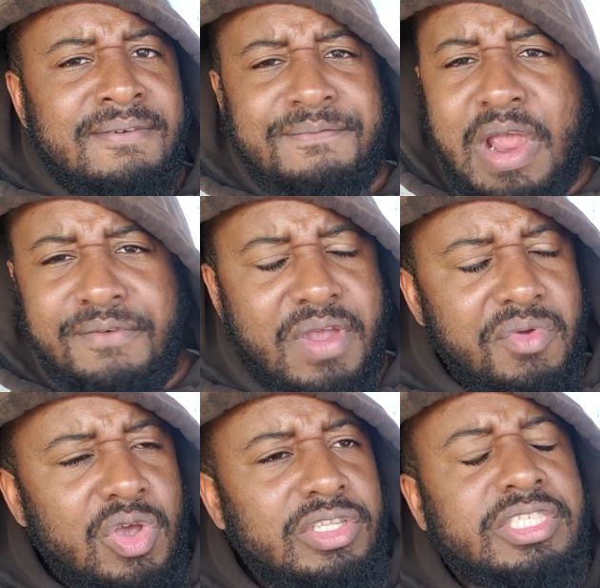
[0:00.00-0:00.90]
Very,
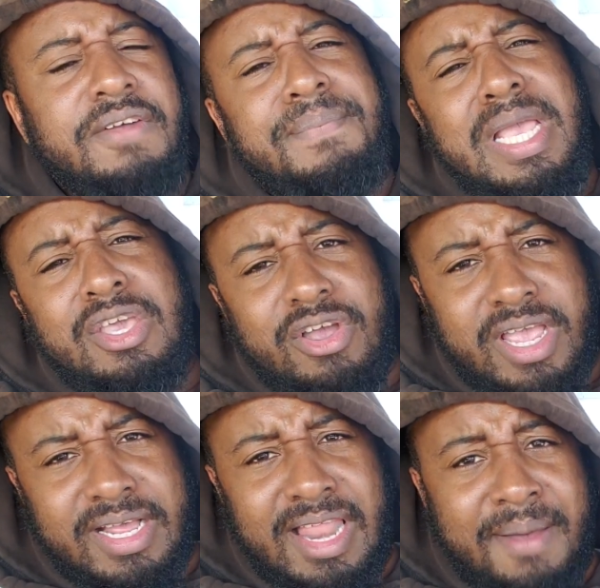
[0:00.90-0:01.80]
very good stuff by
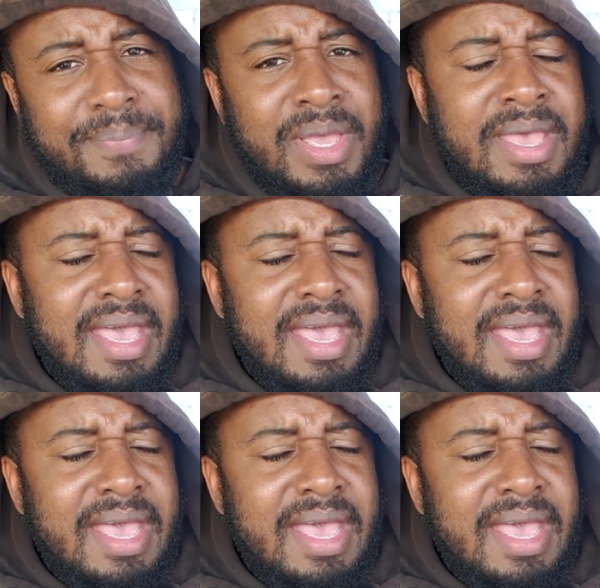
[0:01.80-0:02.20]
Jurgen Klopp